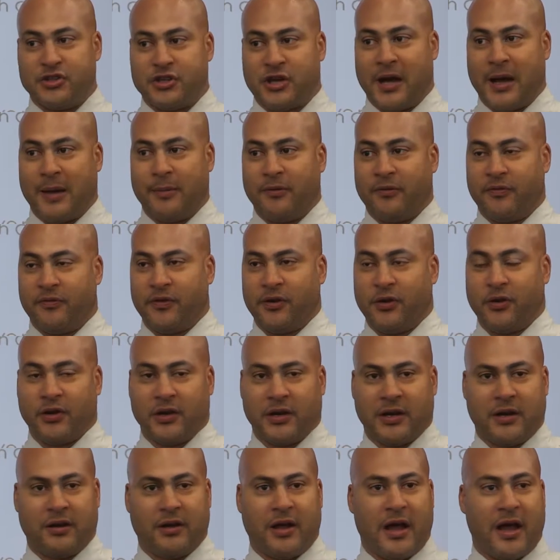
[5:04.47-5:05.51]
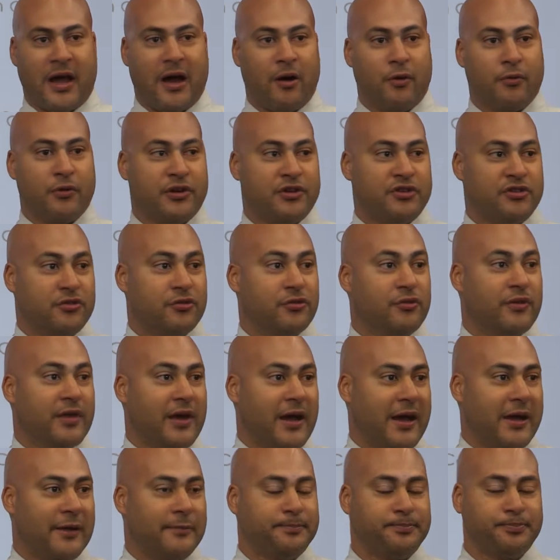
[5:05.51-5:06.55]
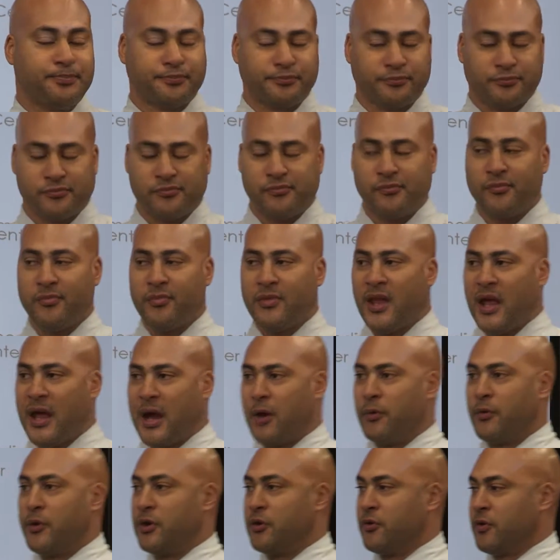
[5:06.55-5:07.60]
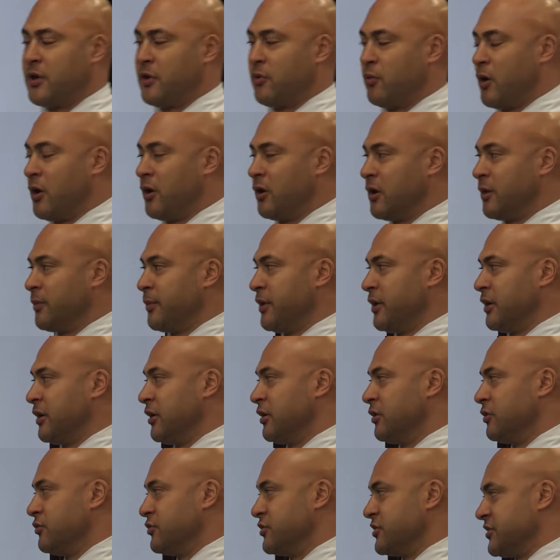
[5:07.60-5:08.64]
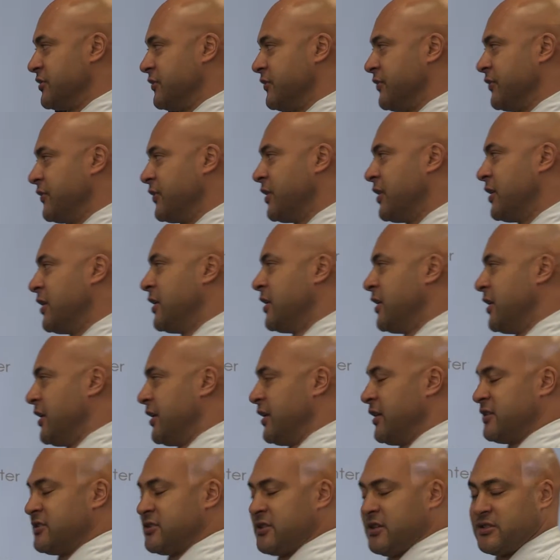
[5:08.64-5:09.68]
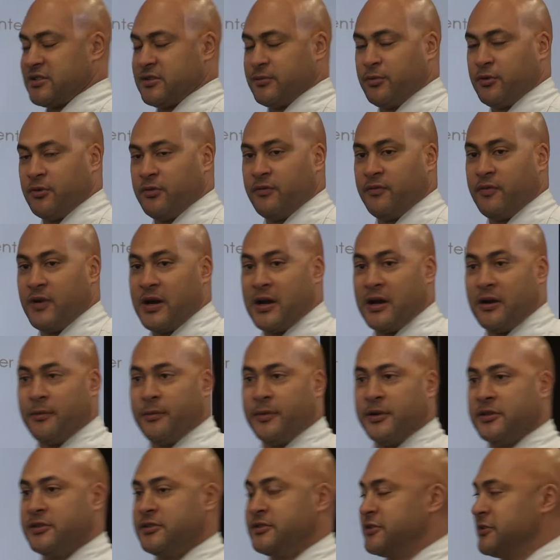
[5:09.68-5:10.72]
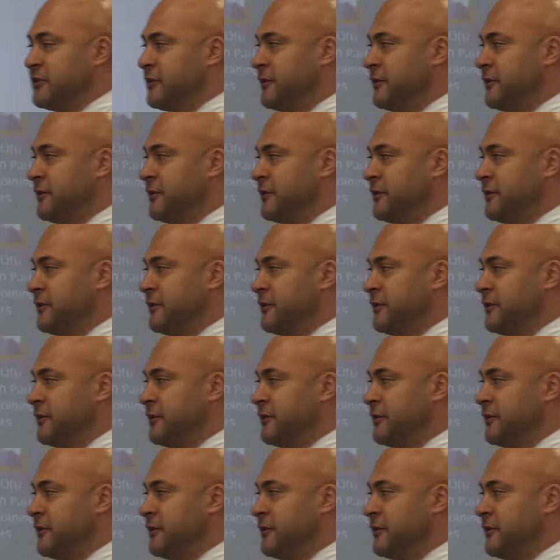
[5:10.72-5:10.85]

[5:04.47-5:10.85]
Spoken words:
job of figuring out how we do that. how we create welcoming, inclusive, and accessible environments.